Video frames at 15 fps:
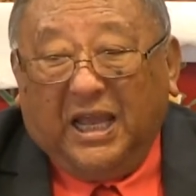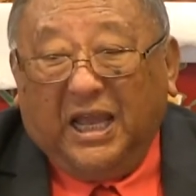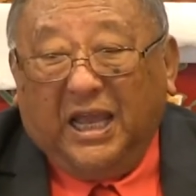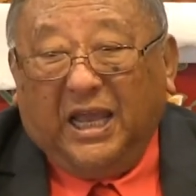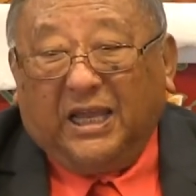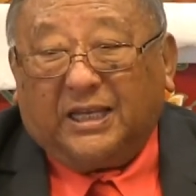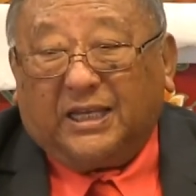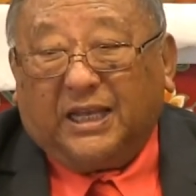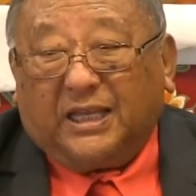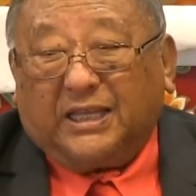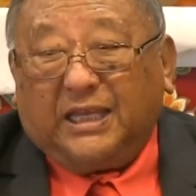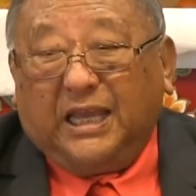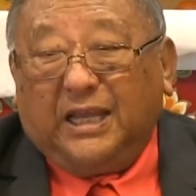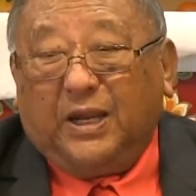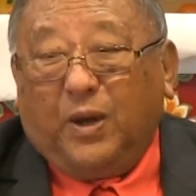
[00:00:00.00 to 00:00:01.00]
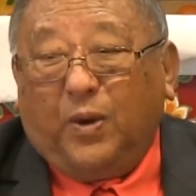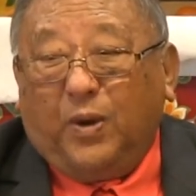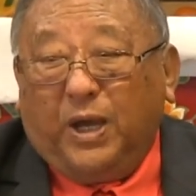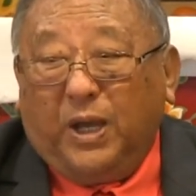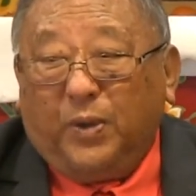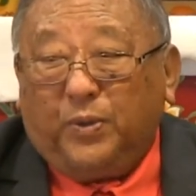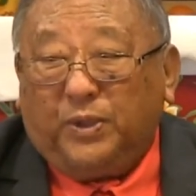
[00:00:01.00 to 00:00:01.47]
And get
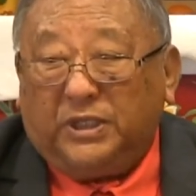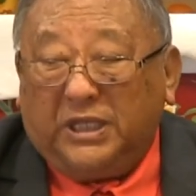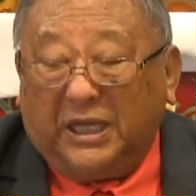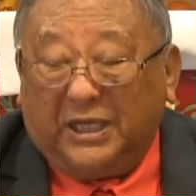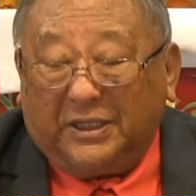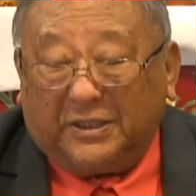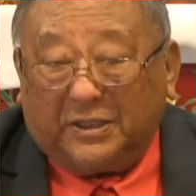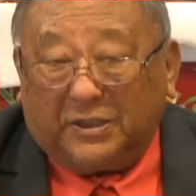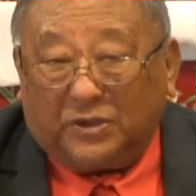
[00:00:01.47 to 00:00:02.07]
away with it.